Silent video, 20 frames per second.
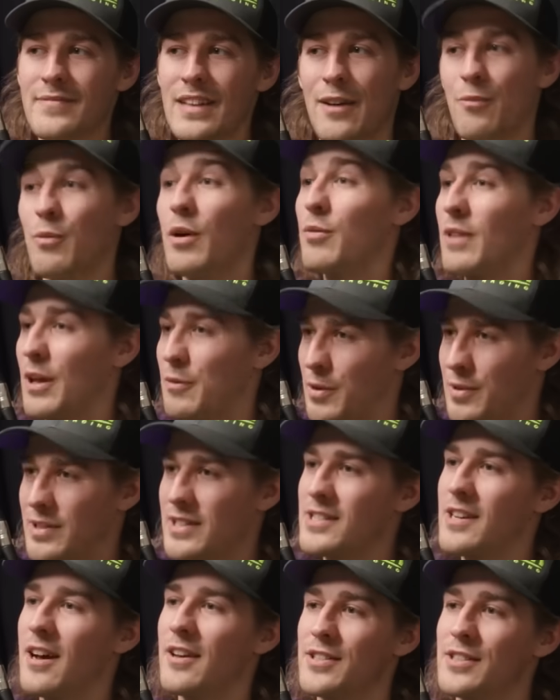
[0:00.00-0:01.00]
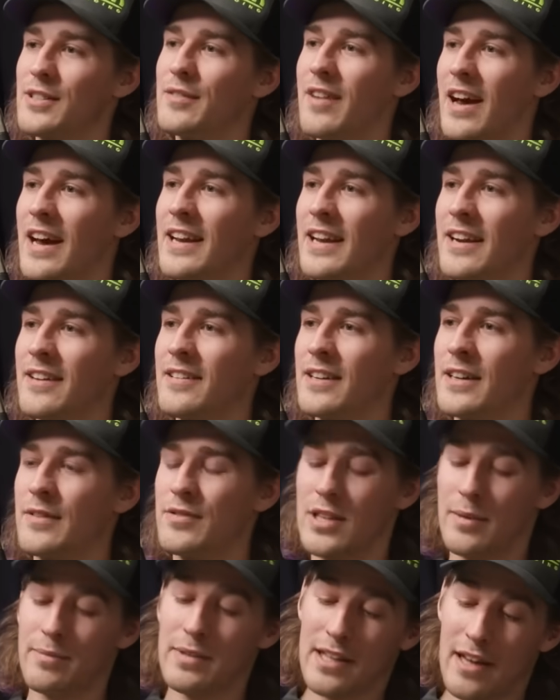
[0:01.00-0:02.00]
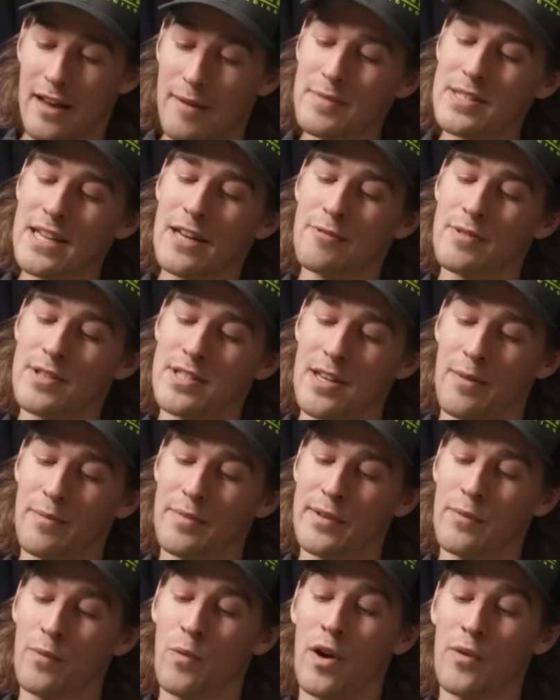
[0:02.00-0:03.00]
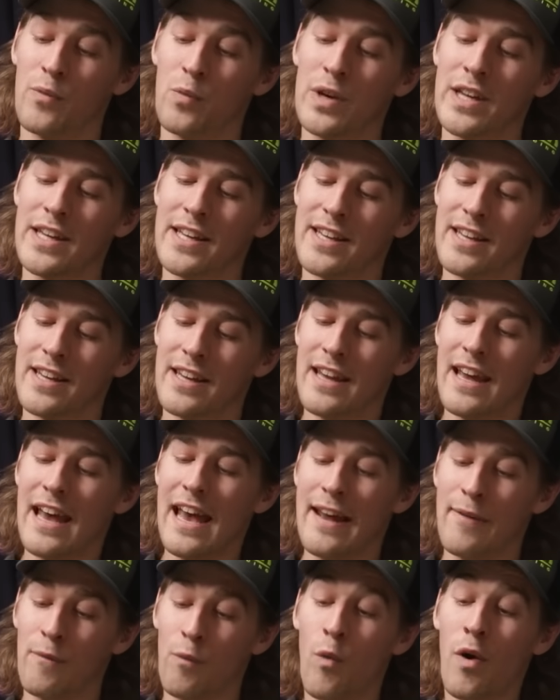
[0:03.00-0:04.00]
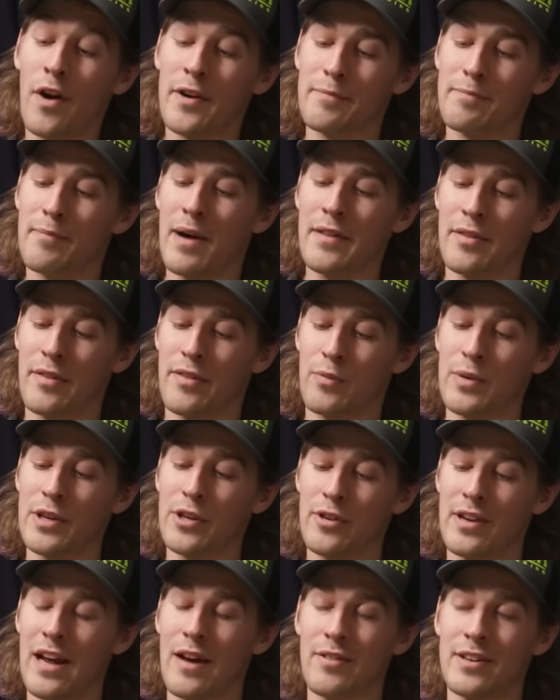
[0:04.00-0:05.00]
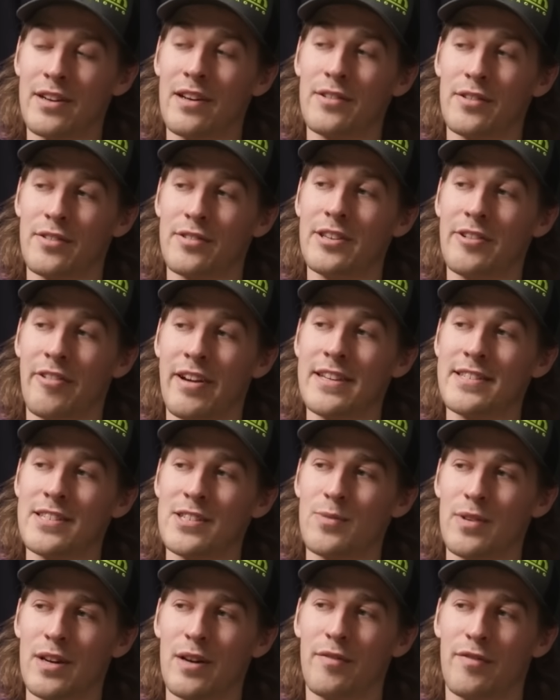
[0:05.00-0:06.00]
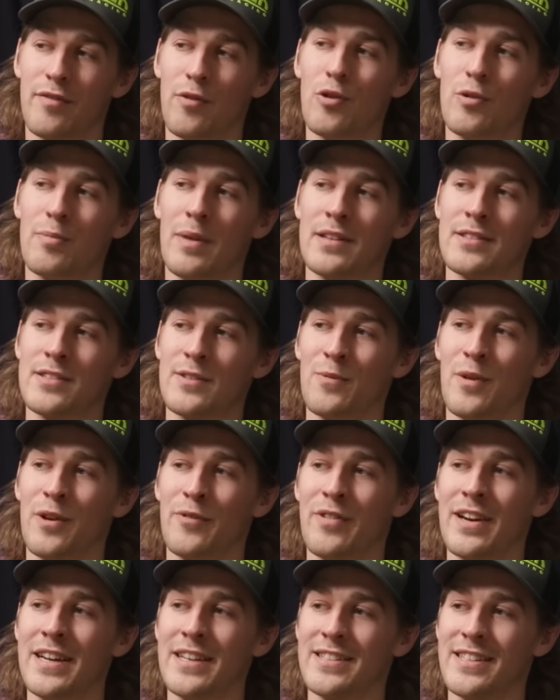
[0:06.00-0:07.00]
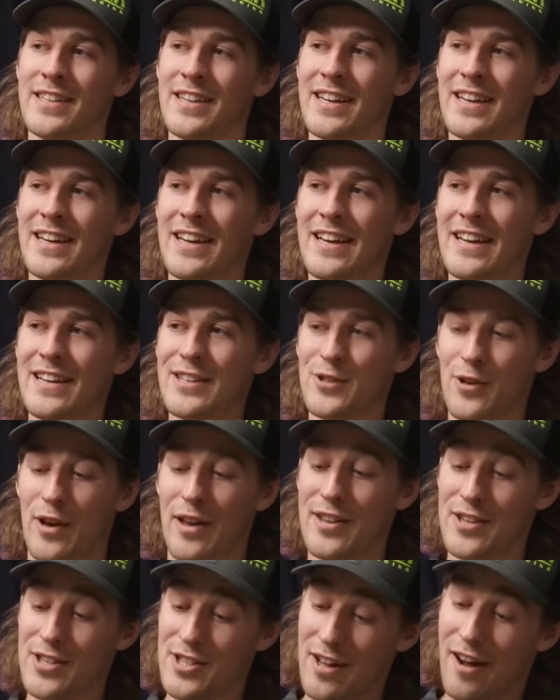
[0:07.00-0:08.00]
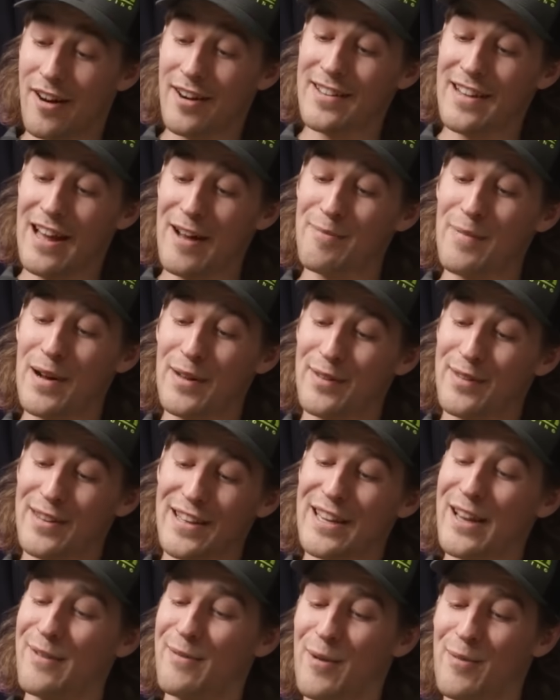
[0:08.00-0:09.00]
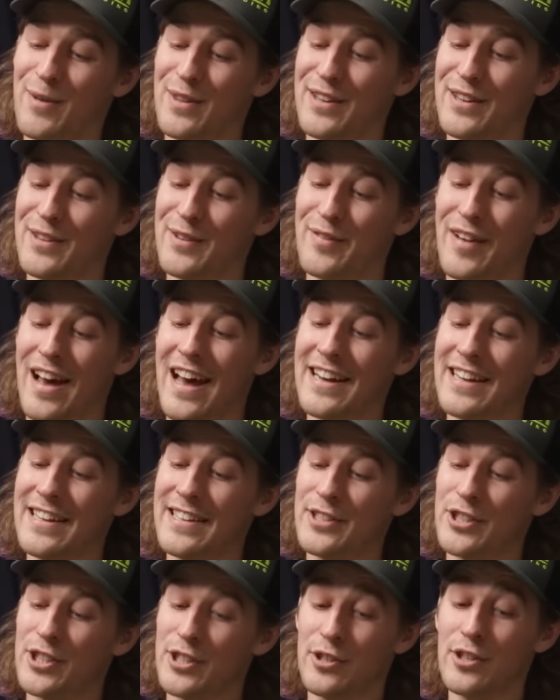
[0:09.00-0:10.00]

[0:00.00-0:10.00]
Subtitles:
And like we discussed in the van earlier, if somebody comes out with something 1 week, in 1 month we could have another 3 races. We could have 4 months in one race. So at the start of that month, they come up with an advantage.